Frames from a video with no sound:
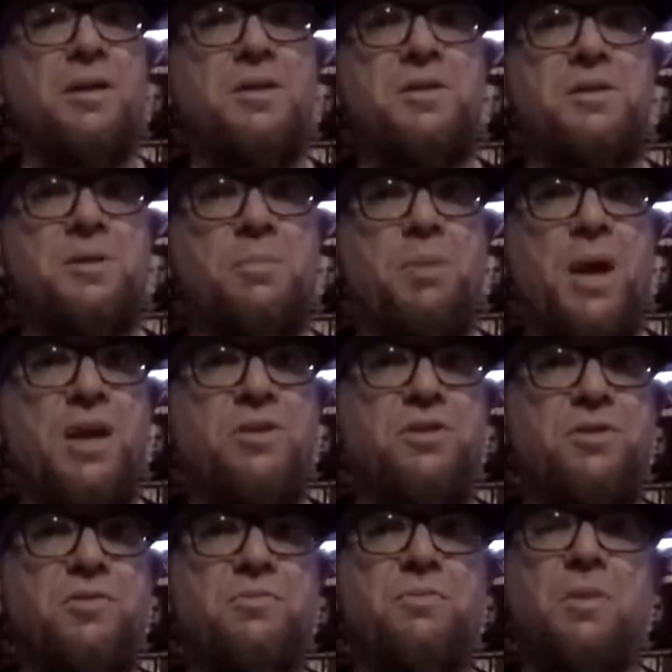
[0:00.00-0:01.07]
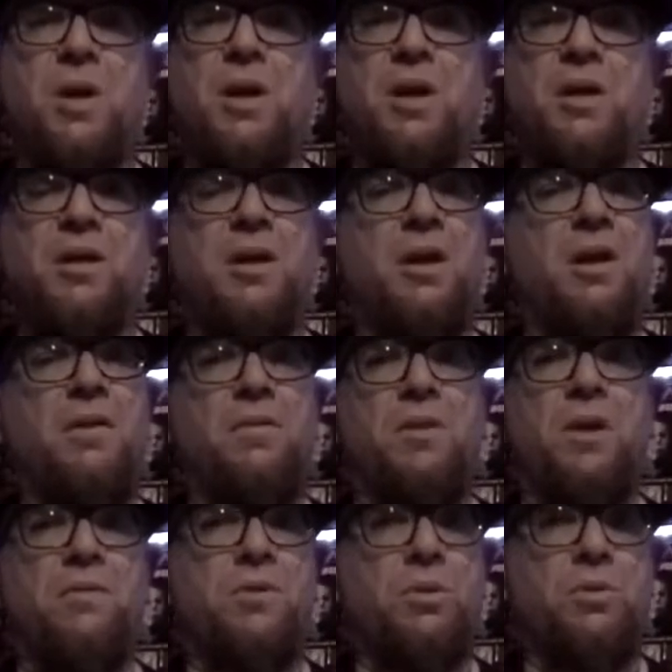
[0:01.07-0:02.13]
is a passion of mine. I
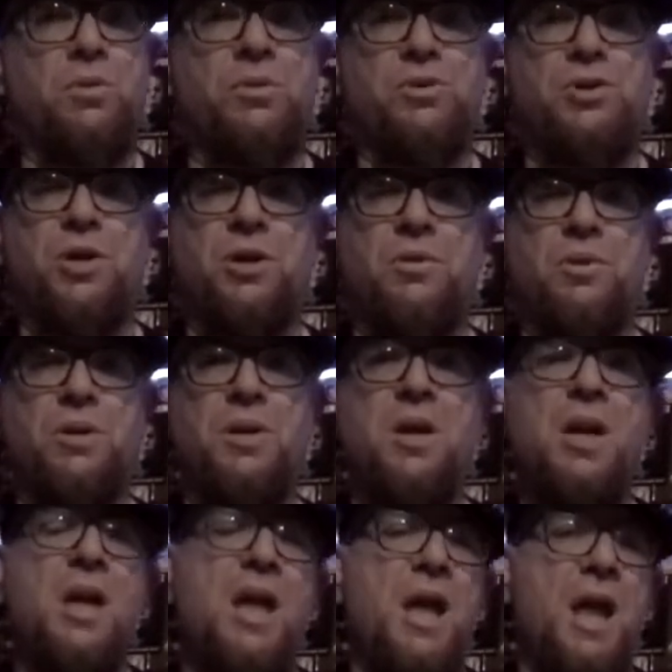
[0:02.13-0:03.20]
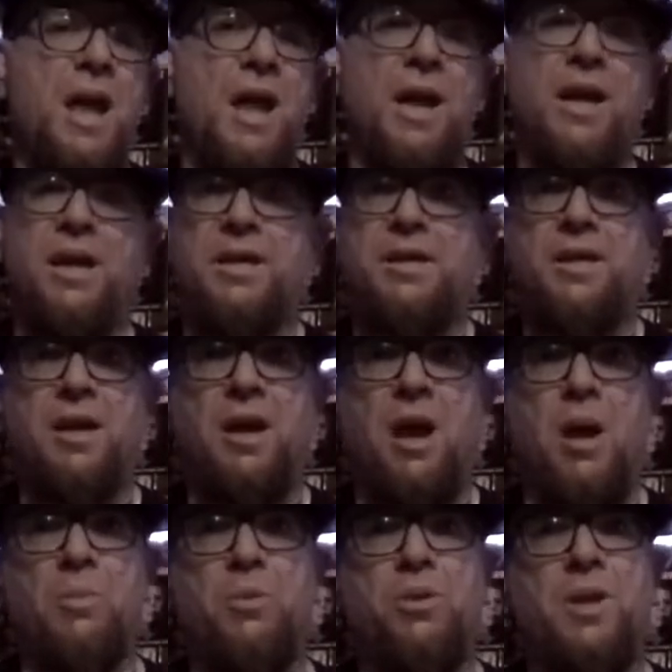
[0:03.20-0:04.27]
love the horror genre, and
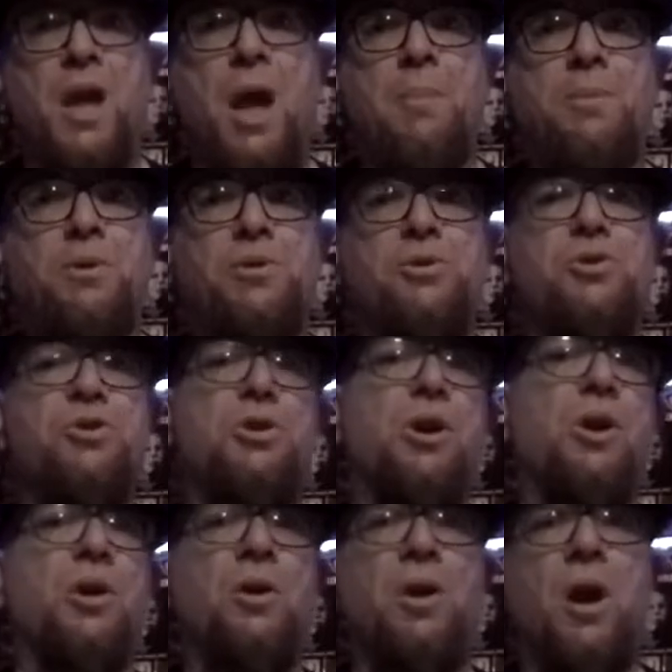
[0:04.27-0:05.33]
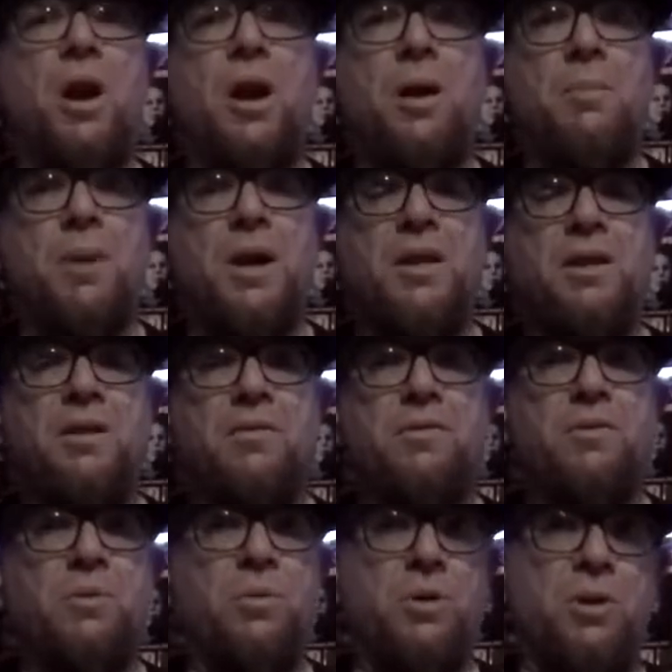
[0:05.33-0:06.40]
I'm really happy to share my love of
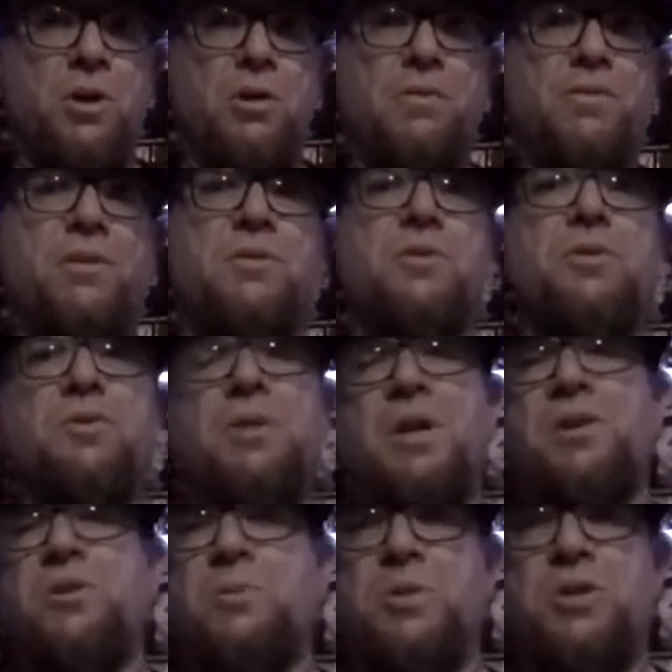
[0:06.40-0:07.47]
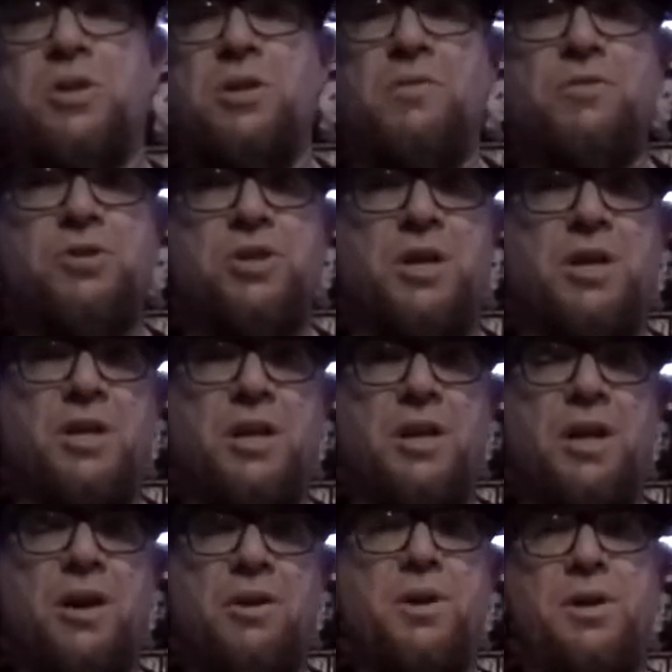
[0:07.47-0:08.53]
it with all of you. So thanks so much again for checking it
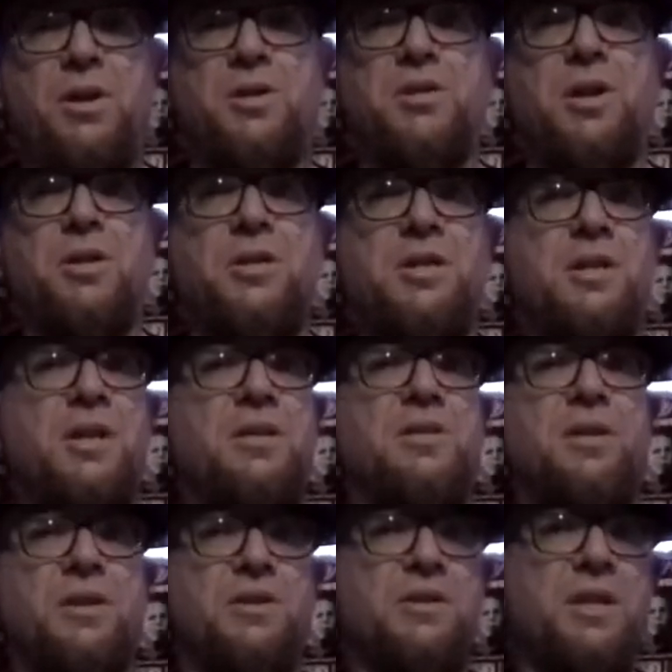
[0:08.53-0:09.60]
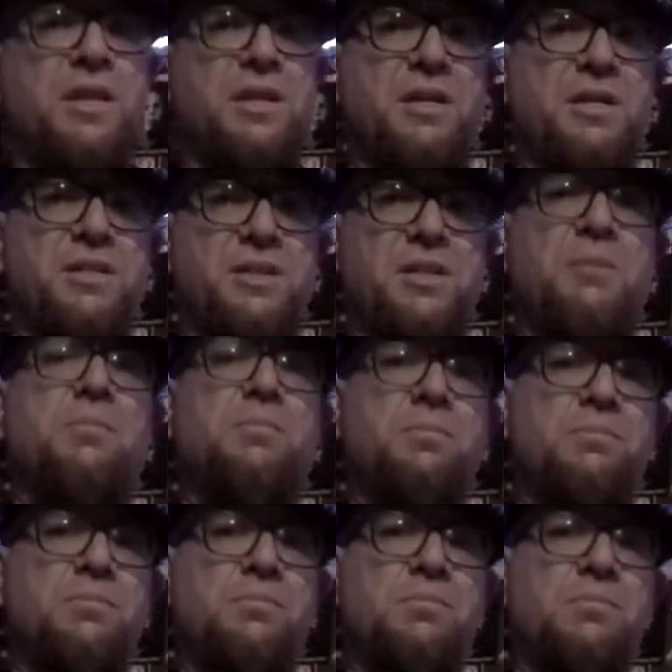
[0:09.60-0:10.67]
out, and I'll talk to you guys later. Take it easy.
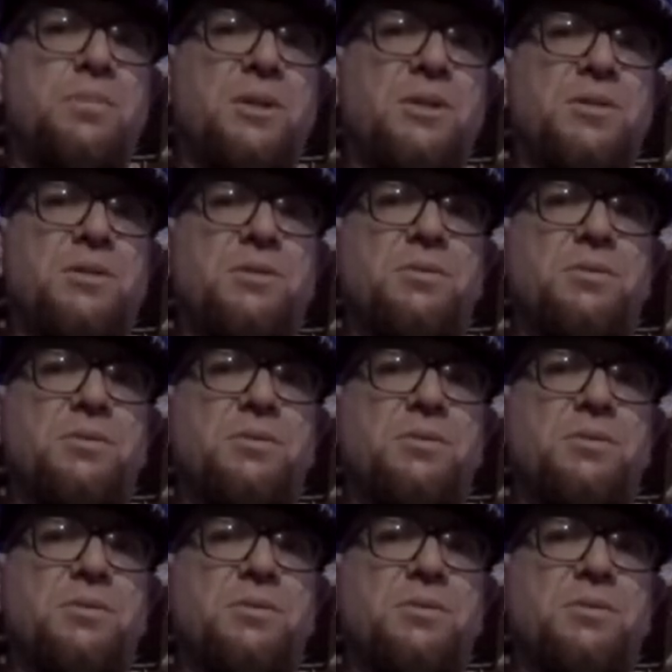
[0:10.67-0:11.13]
Peace.